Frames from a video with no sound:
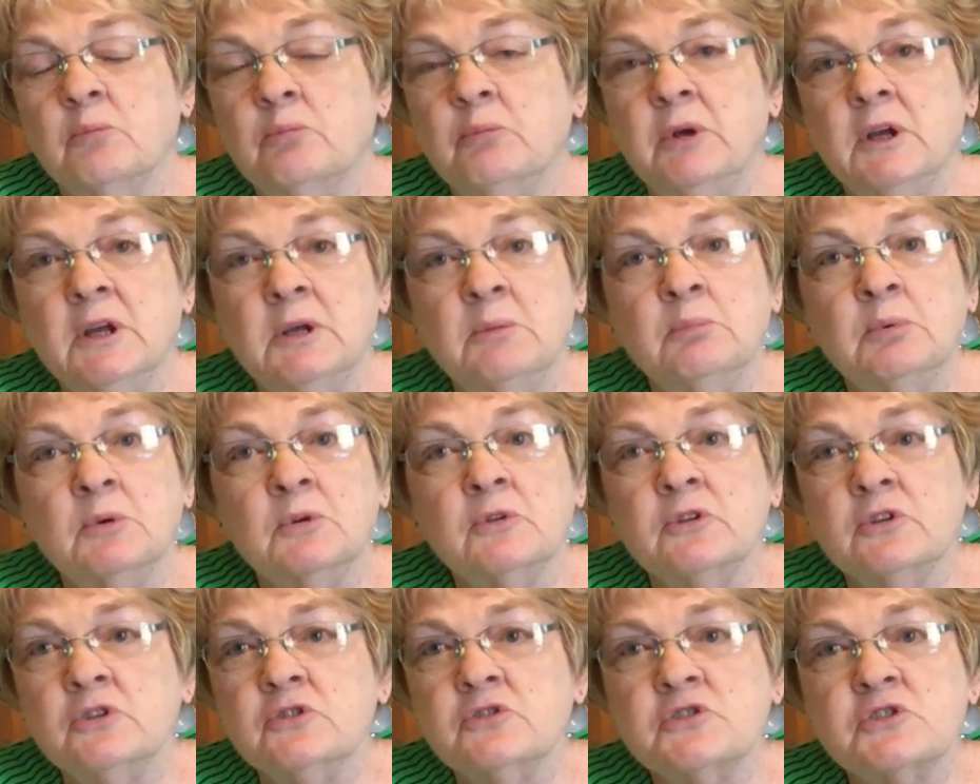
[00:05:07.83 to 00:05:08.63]

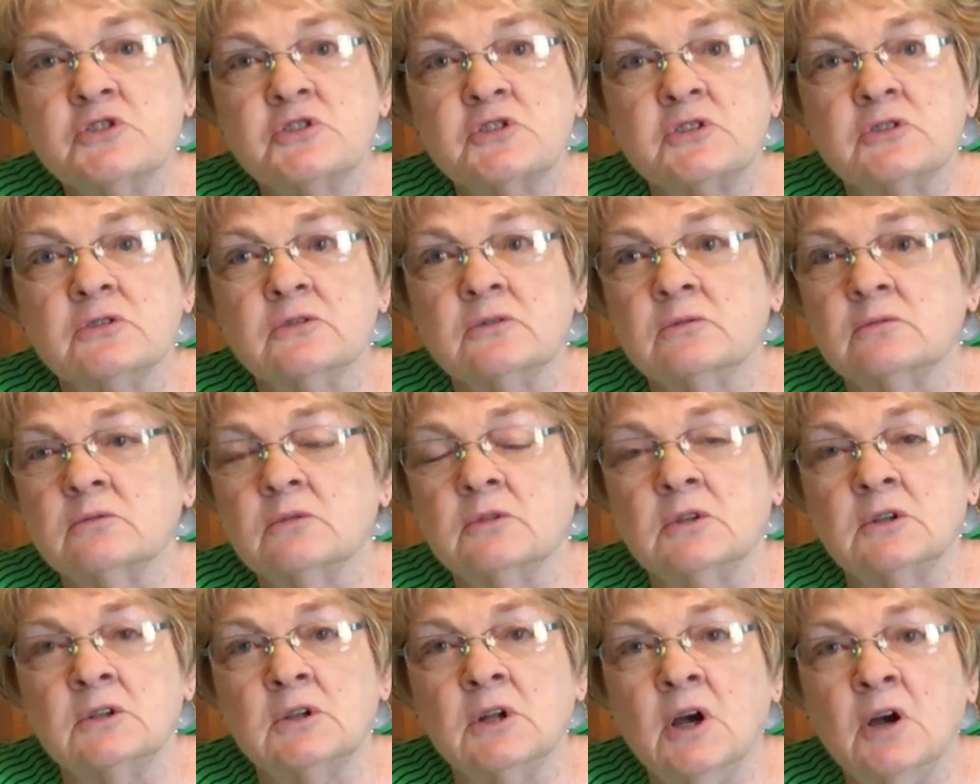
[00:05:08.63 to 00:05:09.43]
people used to,
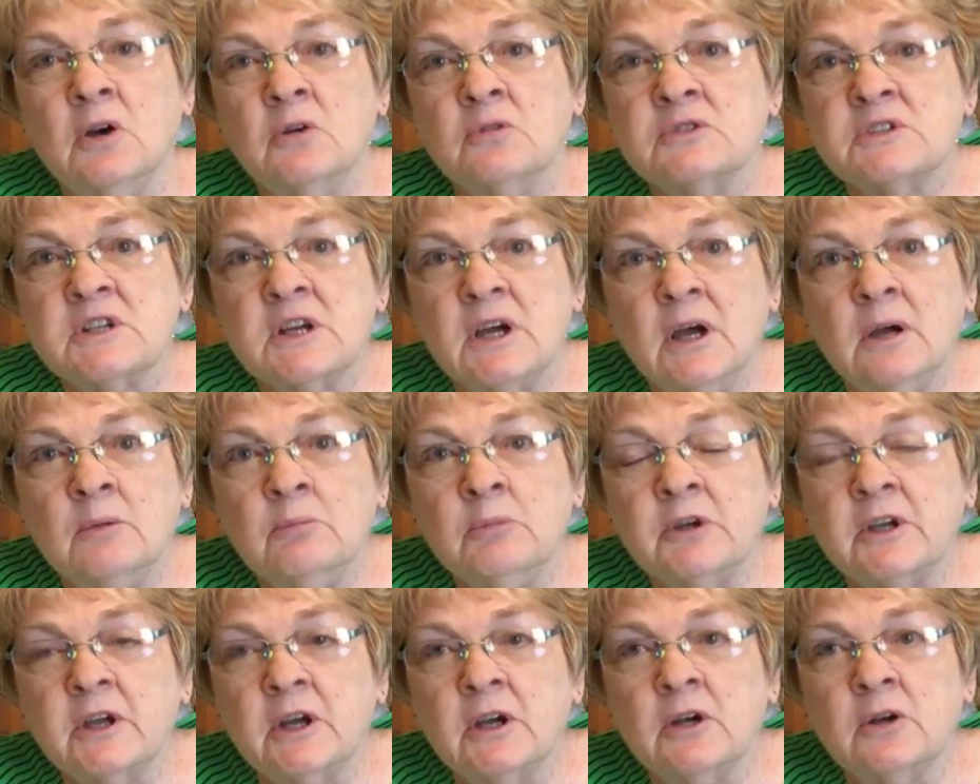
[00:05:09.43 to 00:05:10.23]
a long
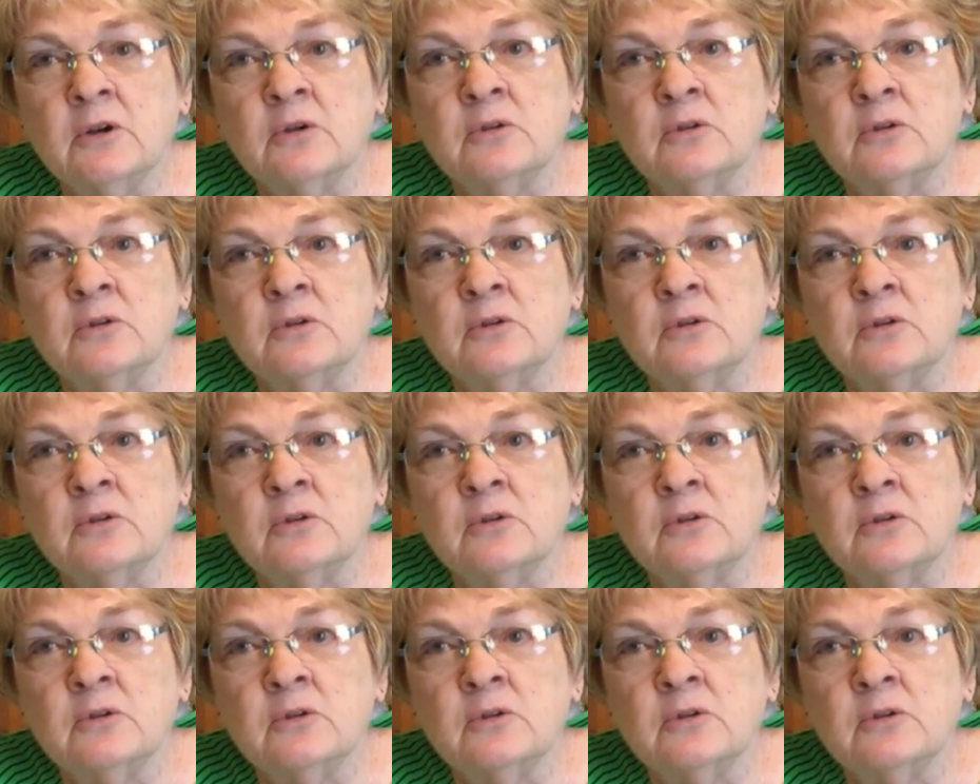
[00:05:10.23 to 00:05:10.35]
time ago,